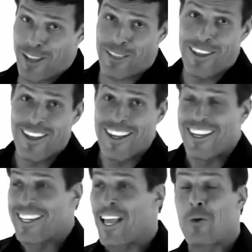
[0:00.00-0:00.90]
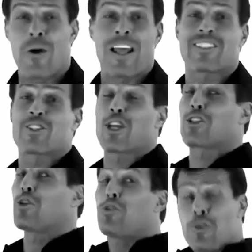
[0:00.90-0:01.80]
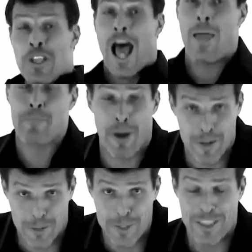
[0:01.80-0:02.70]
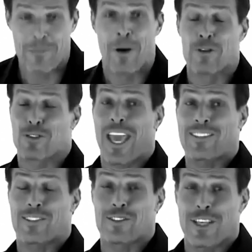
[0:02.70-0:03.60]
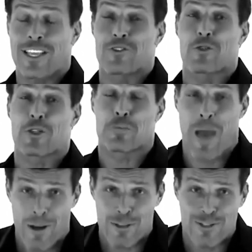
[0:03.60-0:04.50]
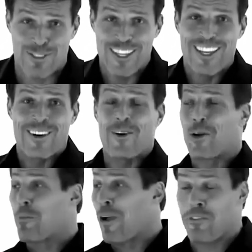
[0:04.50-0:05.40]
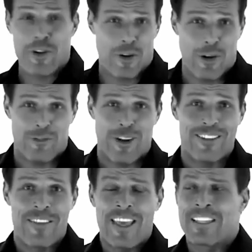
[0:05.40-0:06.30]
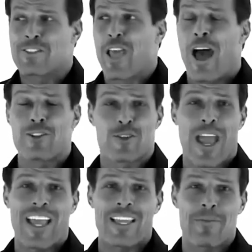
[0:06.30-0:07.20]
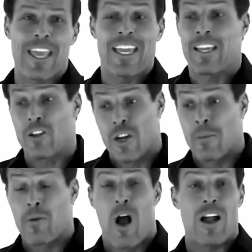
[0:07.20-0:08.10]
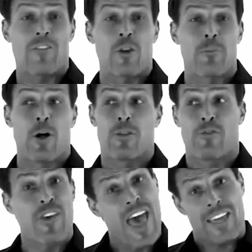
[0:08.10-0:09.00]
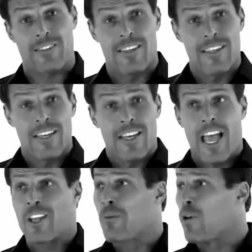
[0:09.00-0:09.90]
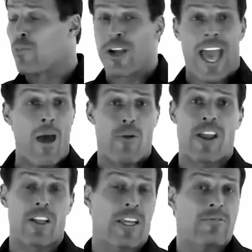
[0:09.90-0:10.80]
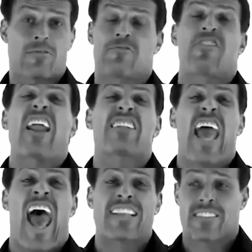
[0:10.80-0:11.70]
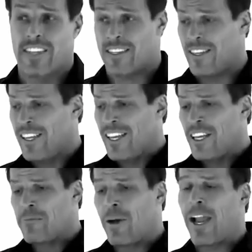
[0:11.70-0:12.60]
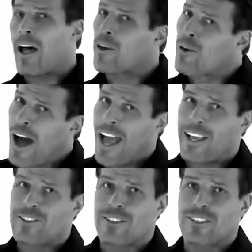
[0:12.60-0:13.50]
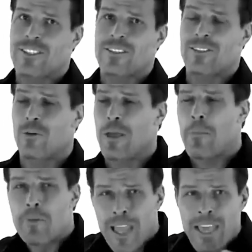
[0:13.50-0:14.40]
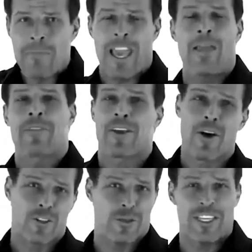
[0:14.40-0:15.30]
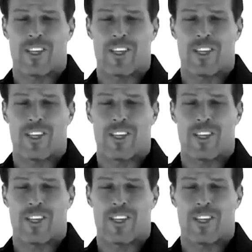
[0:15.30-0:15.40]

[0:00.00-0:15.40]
with, and the one I suggest you do not partner with in most cases, is your spouse or your boyfriend or girlfriend. Sounds great in the beginning. Now, don't get me wrong. If you're both fit and you both work out regularly, fantastic. But otherwise, there'll be a blame game that goes with